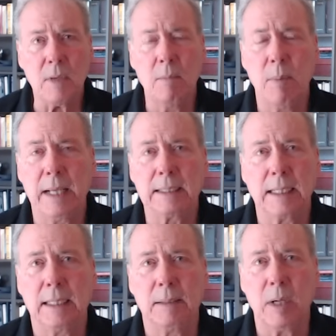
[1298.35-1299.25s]
But
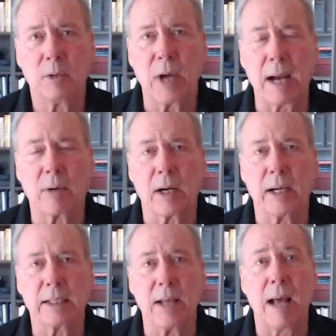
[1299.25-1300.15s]
uh, my track
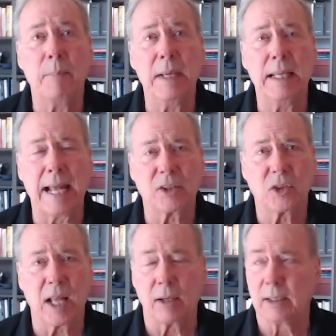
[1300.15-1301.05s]
record has not been that
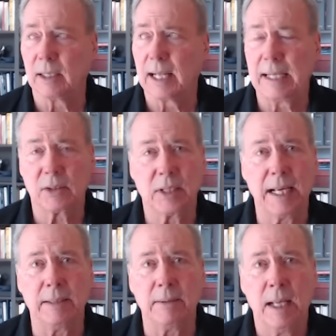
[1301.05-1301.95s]
stellar in the last
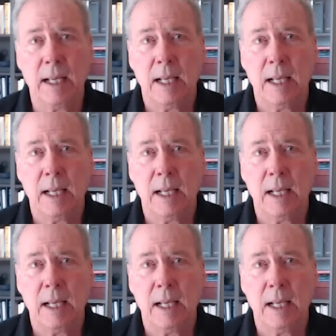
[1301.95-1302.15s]
ten.